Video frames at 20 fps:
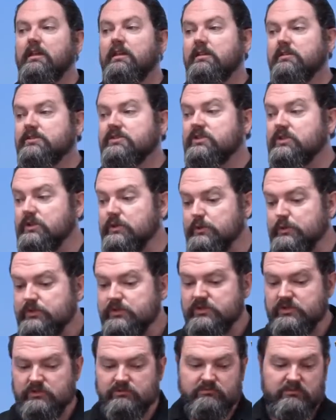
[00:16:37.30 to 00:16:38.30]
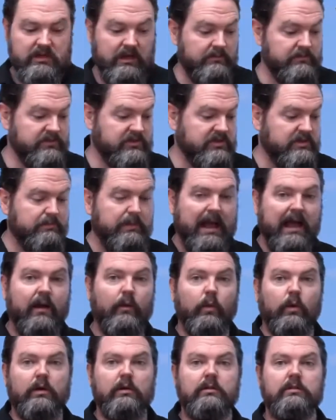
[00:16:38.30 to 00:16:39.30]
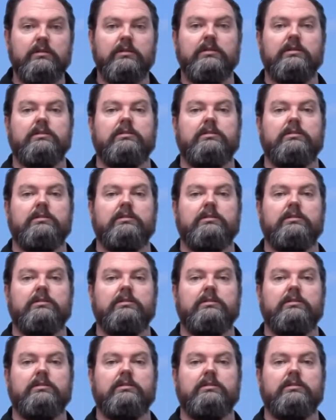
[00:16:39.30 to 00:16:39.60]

You know, Zeus comes to power